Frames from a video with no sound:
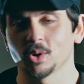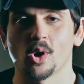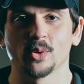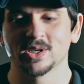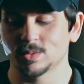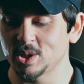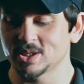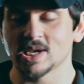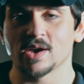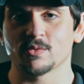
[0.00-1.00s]
always be
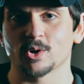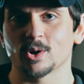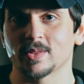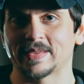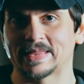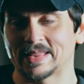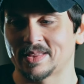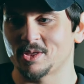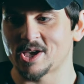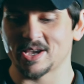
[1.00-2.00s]
safer than
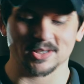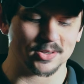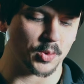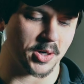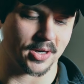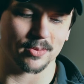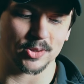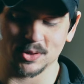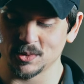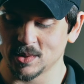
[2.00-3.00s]
this when it comes
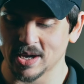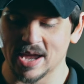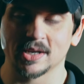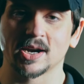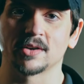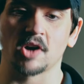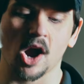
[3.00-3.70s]
to doing any kind of